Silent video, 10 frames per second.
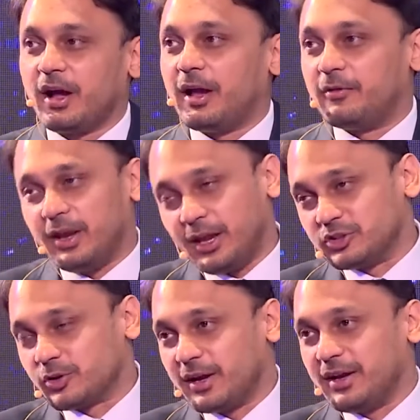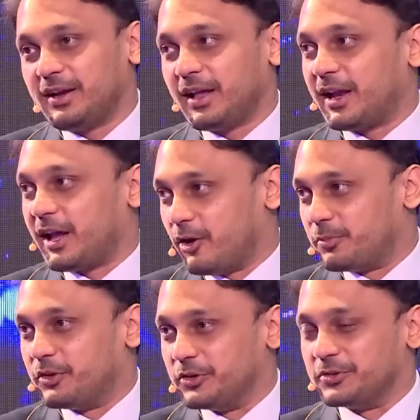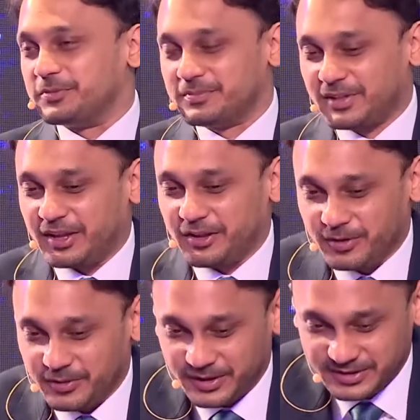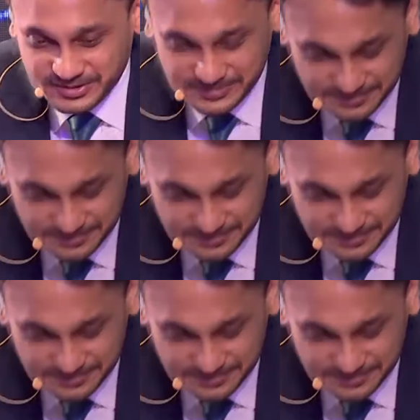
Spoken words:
I really enjoyed it, and I hope you do. Thank you very much.